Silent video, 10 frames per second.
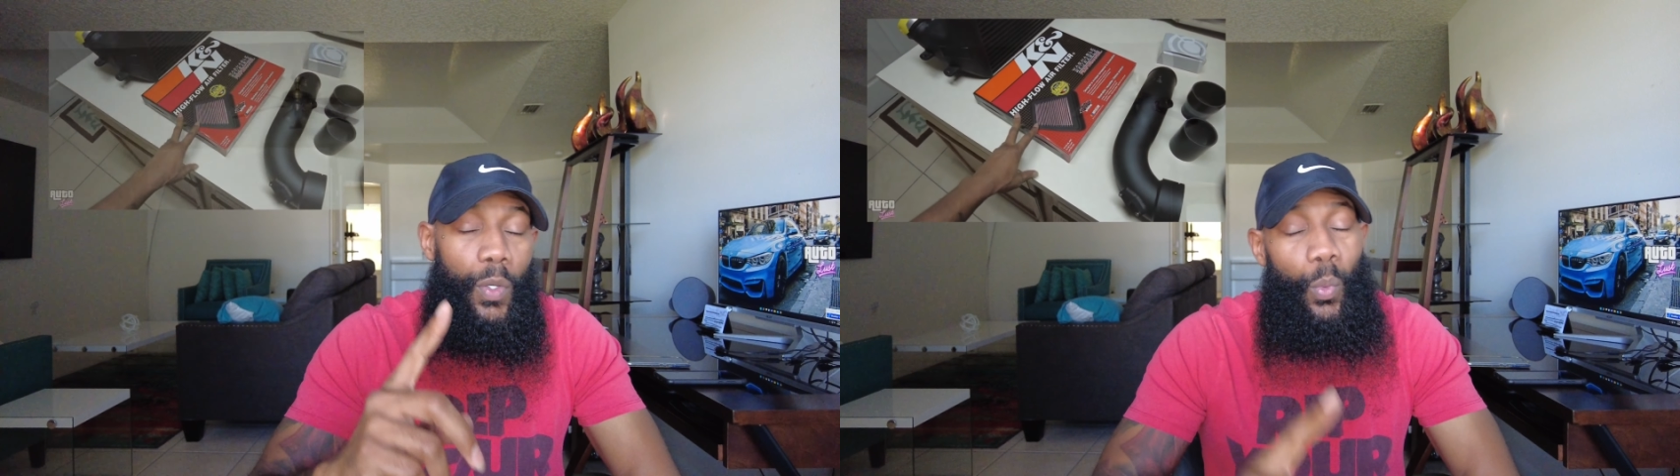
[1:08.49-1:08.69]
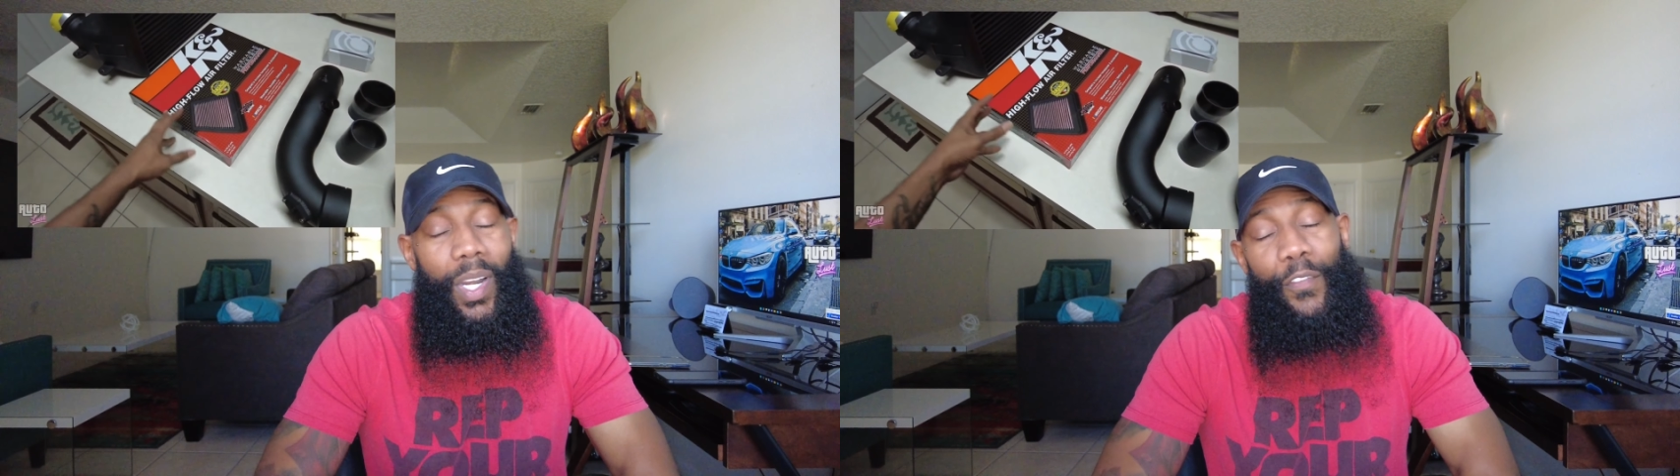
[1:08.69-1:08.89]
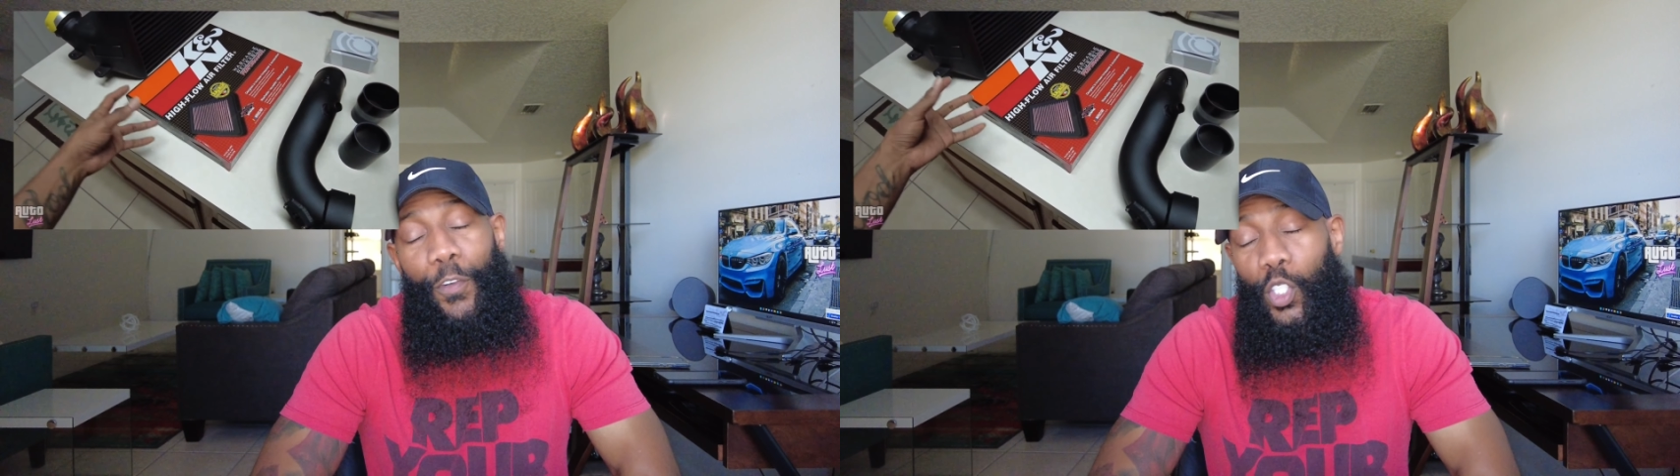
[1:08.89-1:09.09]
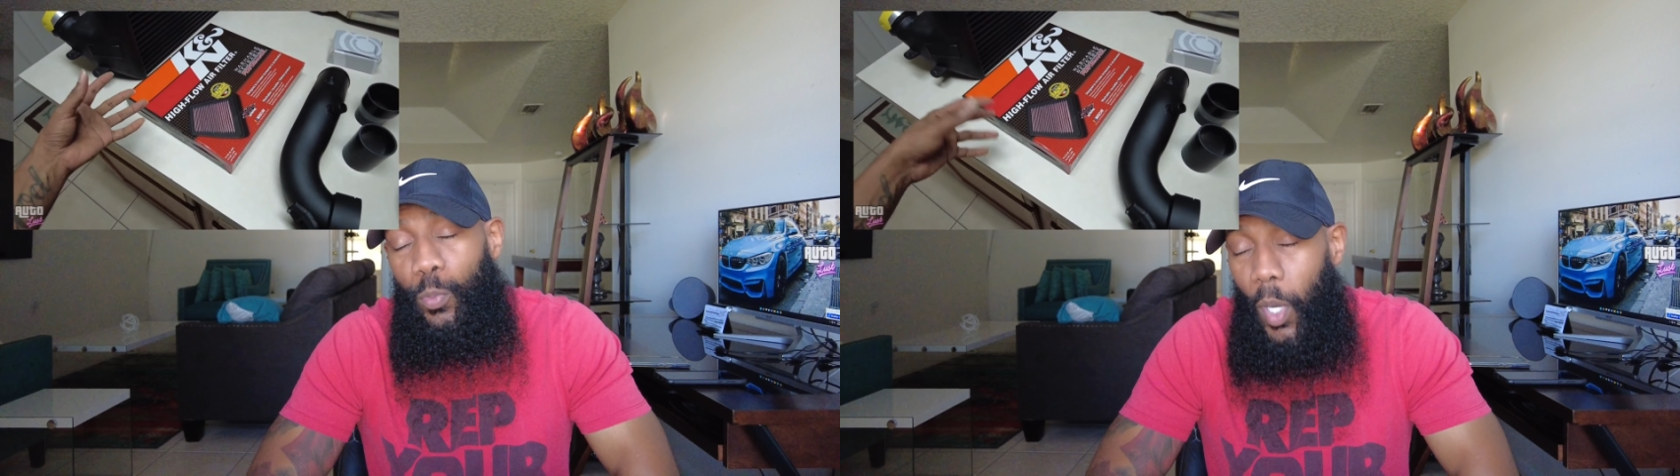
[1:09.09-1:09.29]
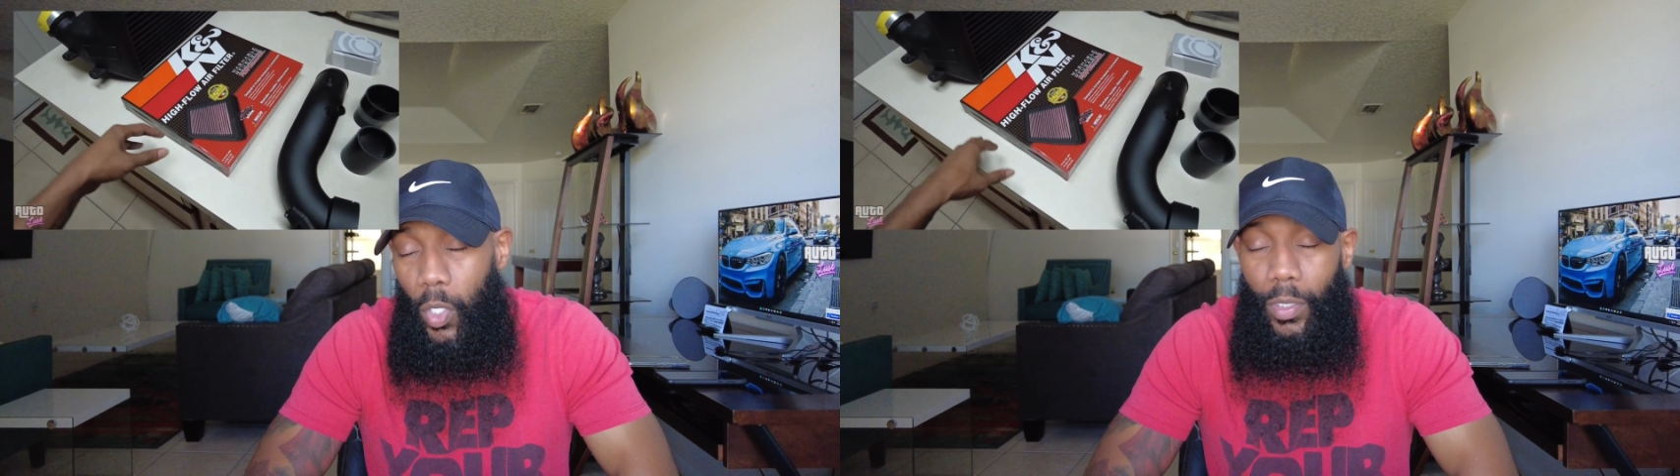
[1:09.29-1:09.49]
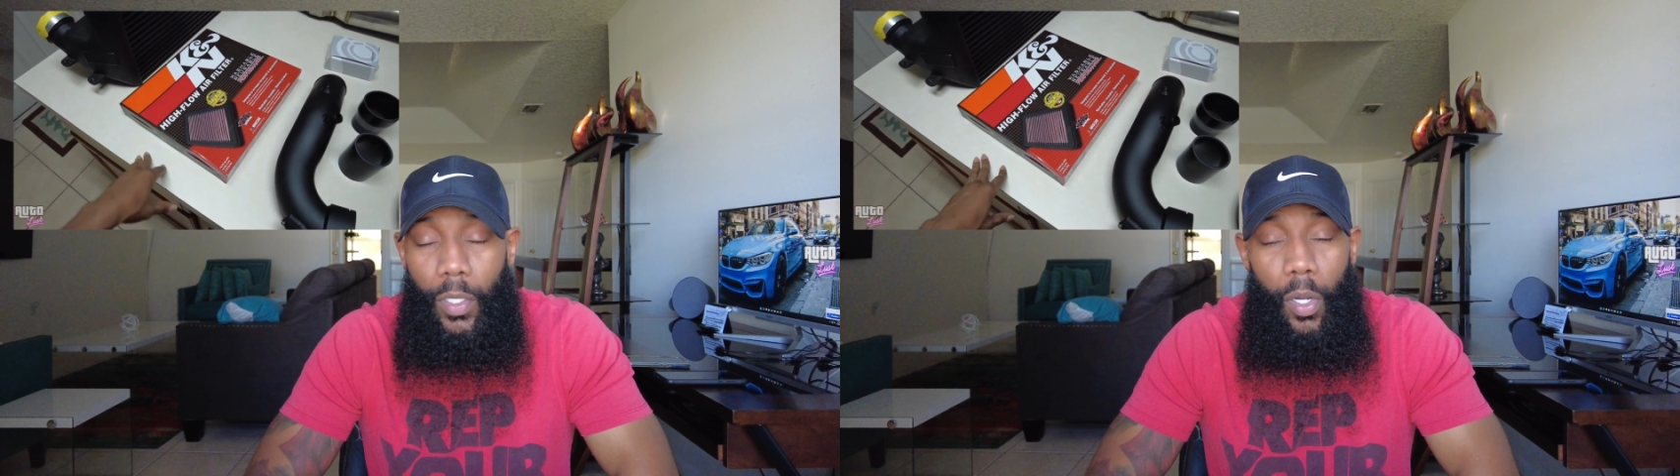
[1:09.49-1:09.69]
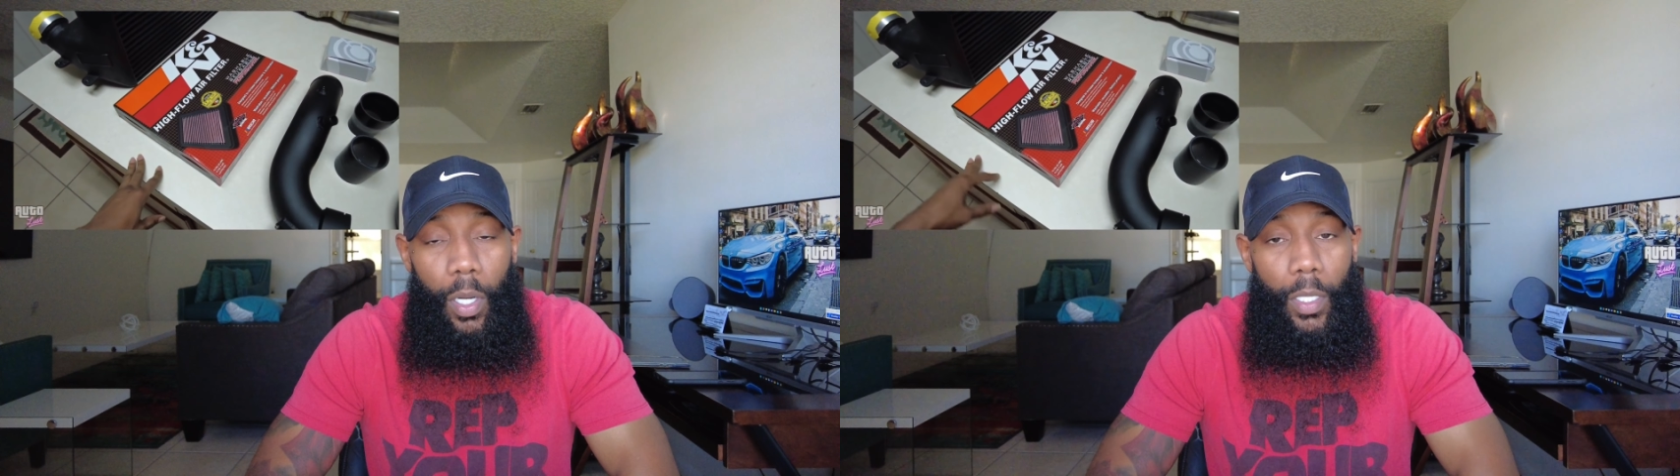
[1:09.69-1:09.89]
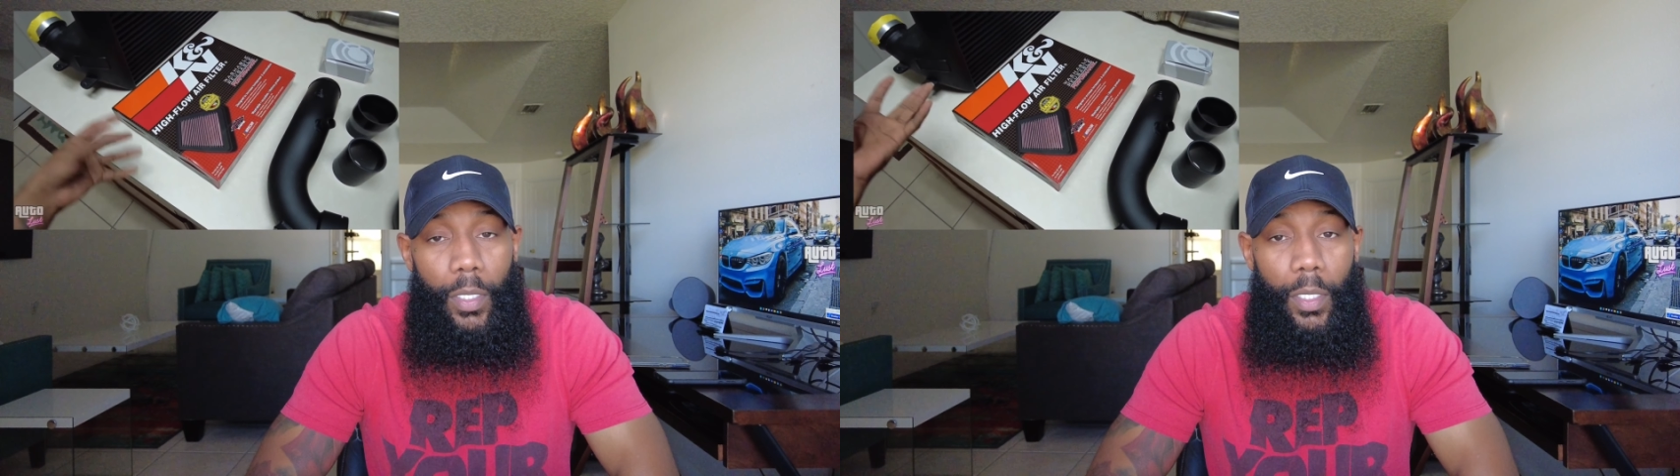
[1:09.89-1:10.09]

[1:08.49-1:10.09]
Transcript: When I first bought the car,